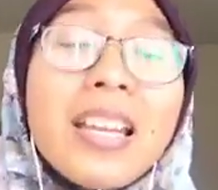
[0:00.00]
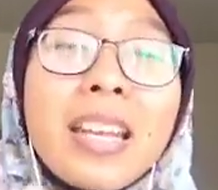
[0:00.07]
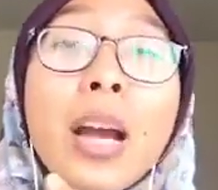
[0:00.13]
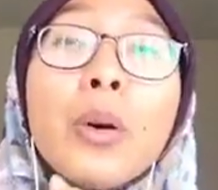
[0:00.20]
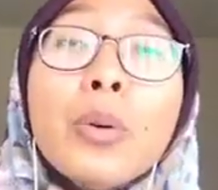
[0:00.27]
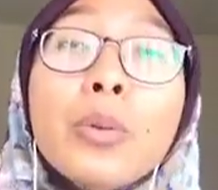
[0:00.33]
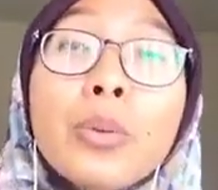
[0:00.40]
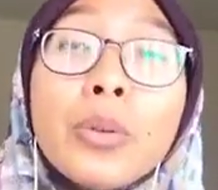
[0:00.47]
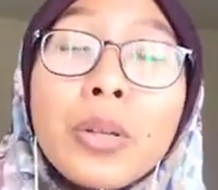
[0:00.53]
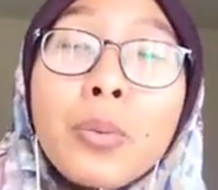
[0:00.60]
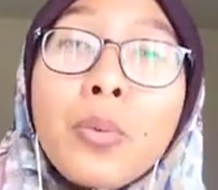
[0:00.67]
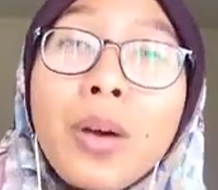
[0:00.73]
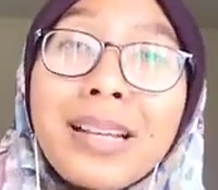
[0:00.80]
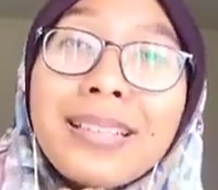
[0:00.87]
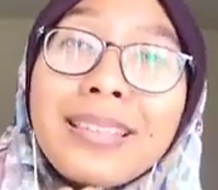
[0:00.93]
Now, who
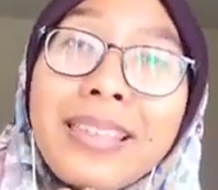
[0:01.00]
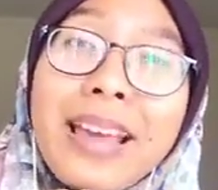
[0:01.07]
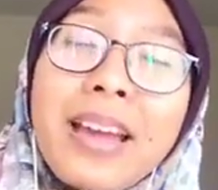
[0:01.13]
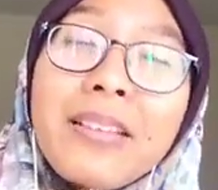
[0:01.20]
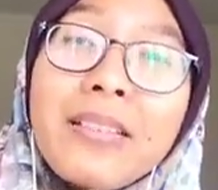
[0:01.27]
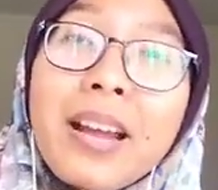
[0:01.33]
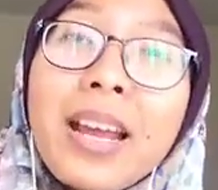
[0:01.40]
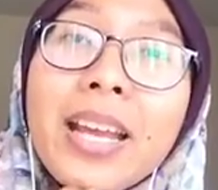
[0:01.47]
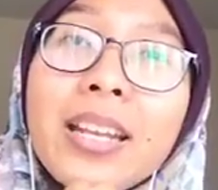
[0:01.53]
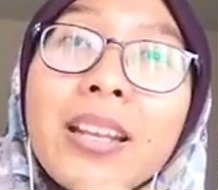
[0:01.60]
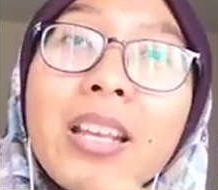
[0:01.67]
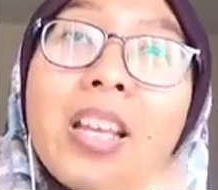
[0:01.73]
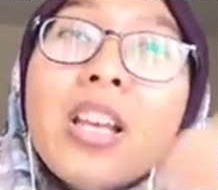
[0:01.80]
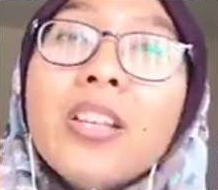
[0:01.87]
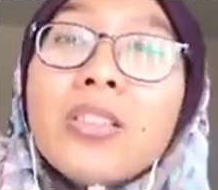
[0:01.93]
wouldn't want that, right?
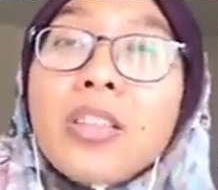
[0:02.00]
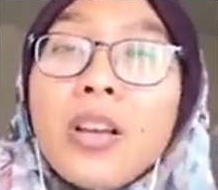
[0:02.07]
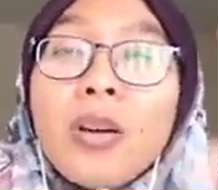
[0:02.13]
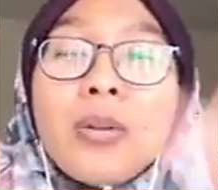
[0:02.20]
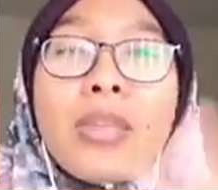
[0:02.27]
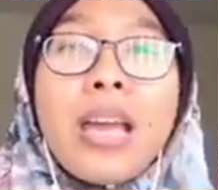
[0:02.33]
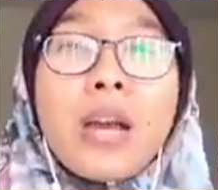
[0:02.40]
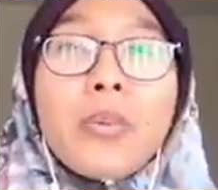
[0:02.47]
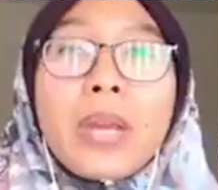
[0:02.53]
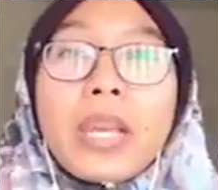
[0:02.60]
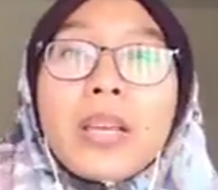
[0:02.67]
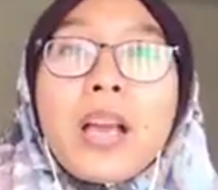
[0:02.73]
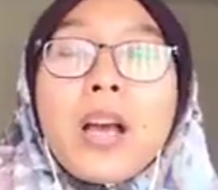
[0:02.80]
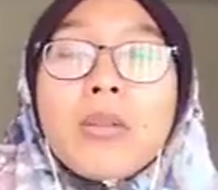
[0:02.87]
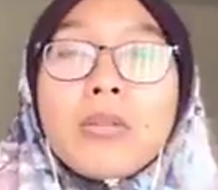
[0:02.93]
So there
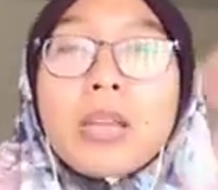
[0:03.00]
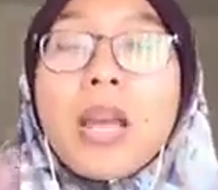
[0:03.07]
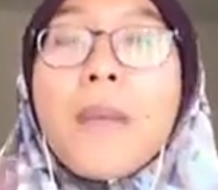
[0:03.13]
we go.